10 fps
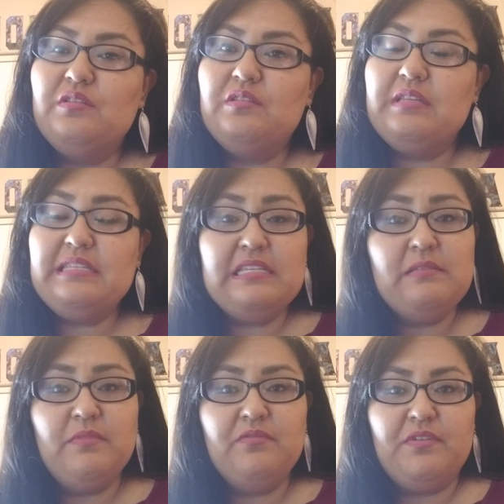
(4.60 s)
This is
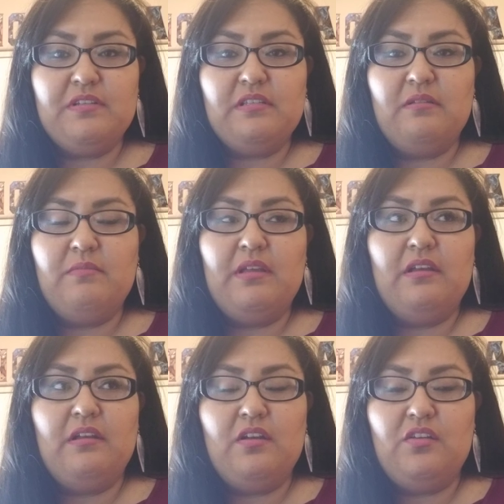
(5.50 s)
my first time
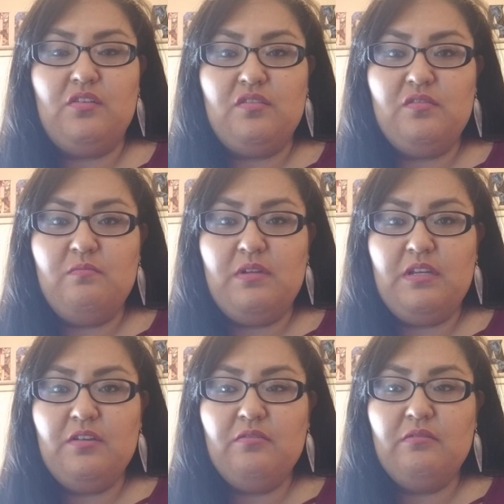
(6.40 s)
making a YouTube
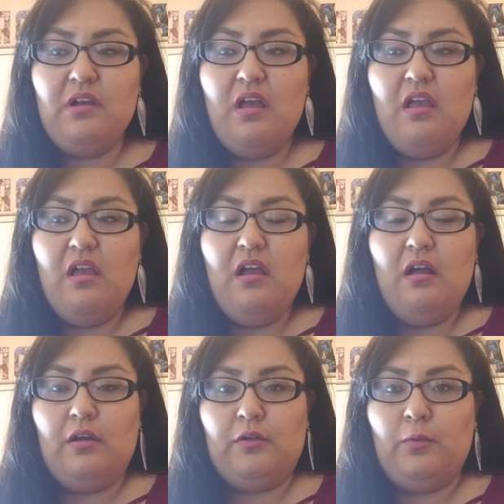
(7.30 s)
video.
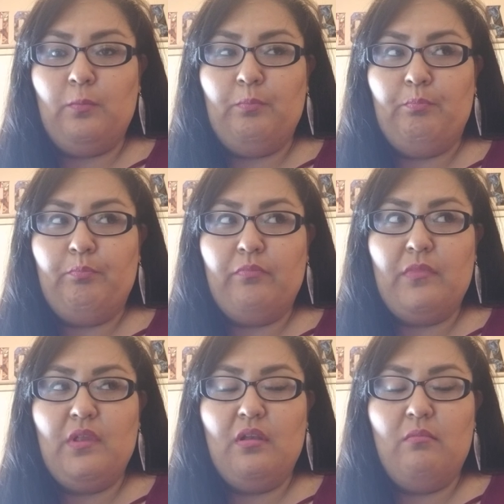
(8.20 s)

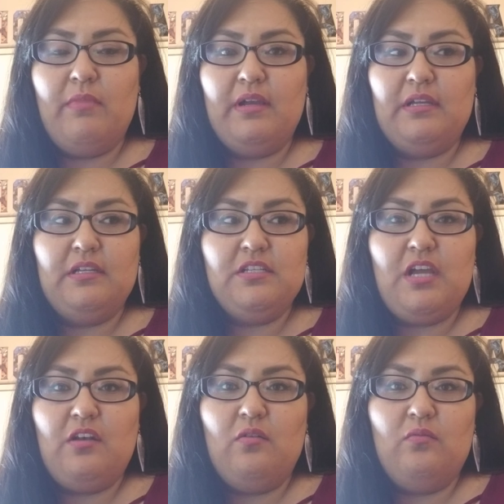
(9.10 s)
My
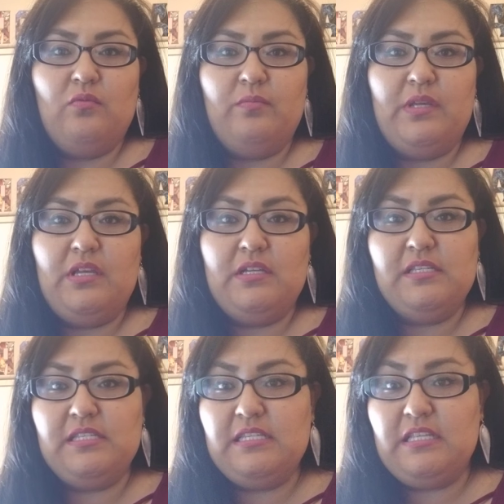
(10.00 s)
channel will be
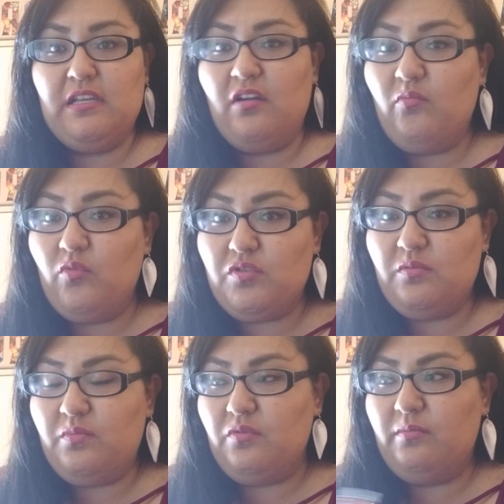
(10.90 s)
consisting of
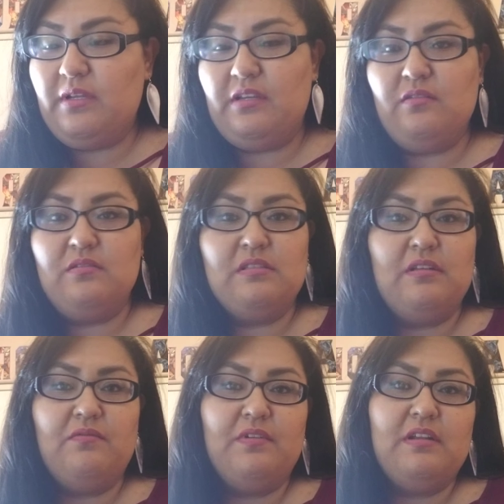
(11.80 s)
multiple videos,
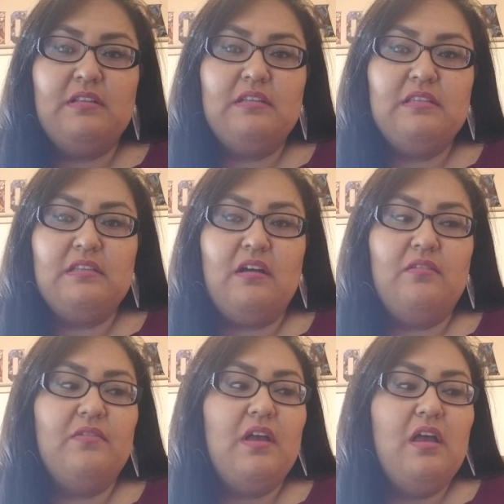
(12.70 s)
different
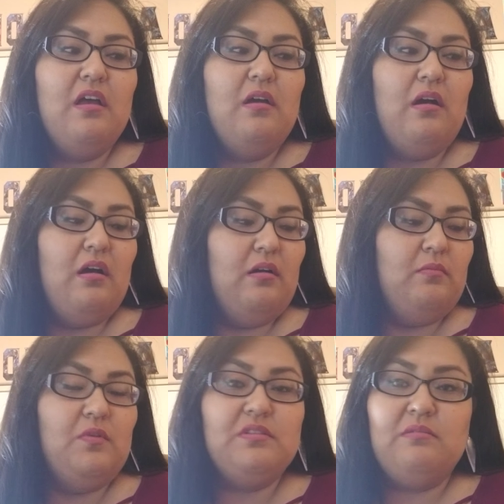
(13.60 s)
stuff.
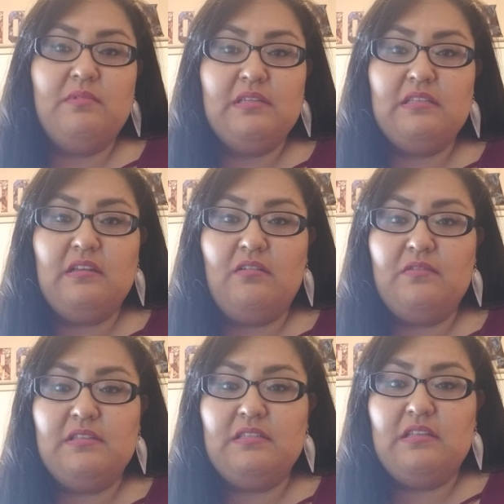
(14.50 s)
Most of my stuff
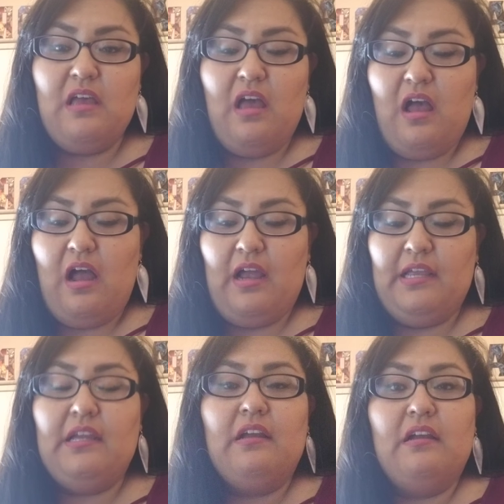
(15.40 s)
is, I
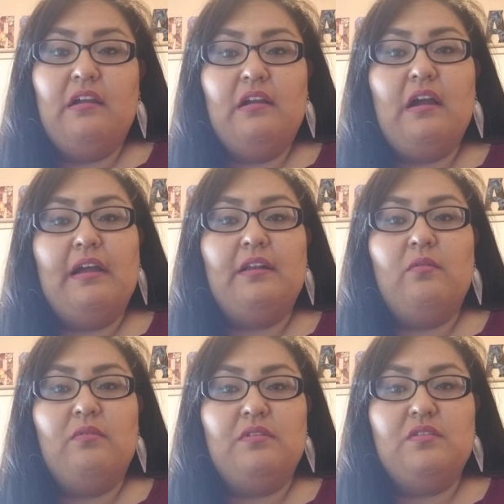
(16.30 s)
kind of
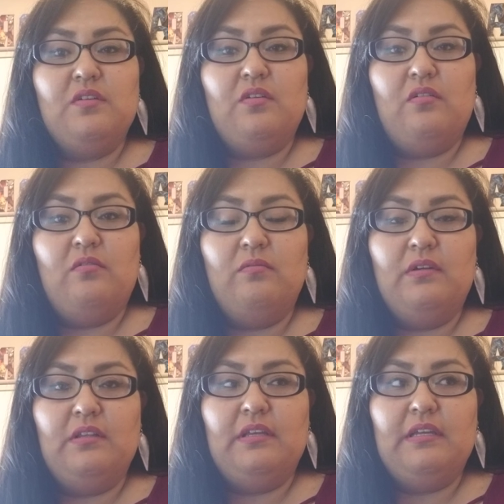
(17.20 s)
want to go
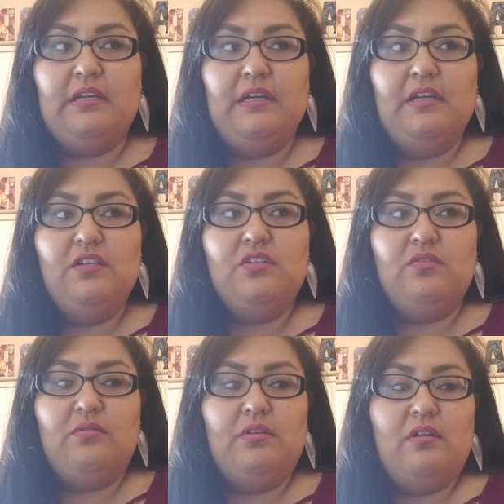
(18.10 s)
over, like,
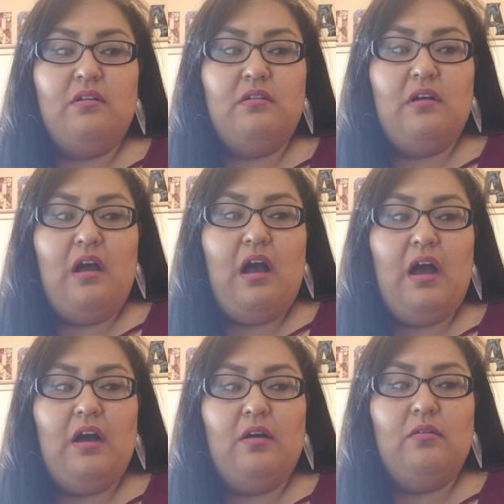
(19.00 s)
show y'all
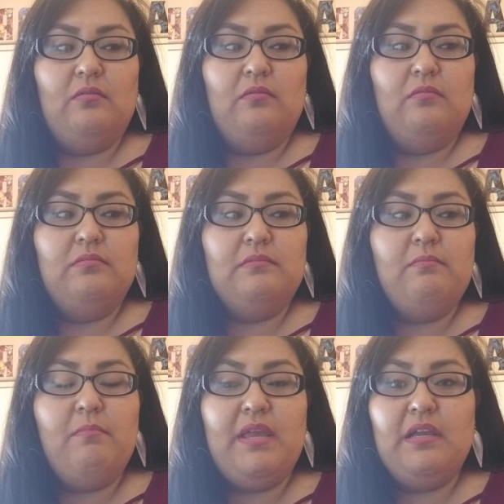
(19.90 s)
how
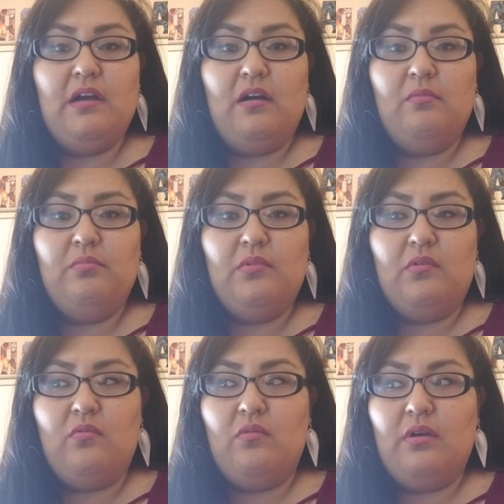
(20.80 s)
makeup
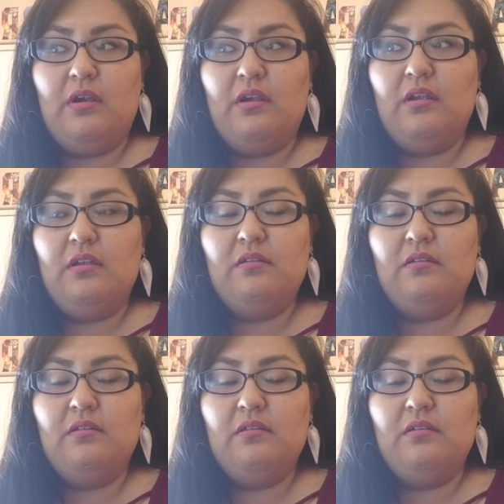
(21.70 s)
or